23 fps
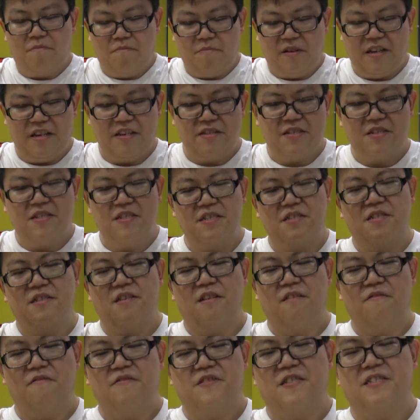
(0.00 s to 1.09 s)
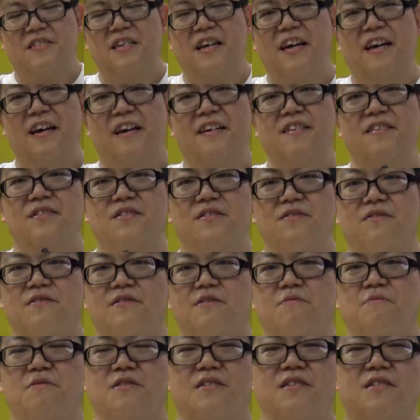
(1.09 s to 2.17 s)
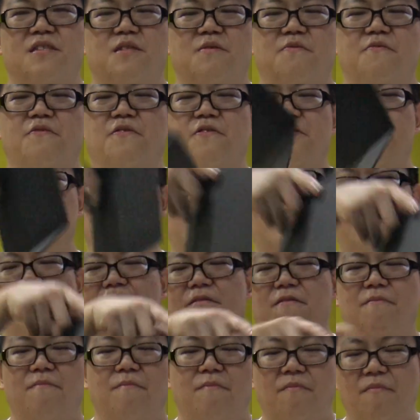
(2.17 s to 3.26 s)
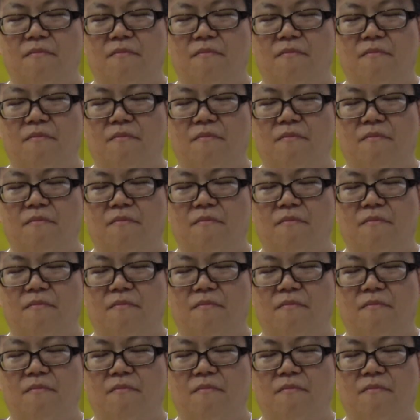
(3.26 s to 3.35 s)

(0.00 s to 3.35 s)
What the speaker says: basis of a stand. So you're supposed to just fold it out,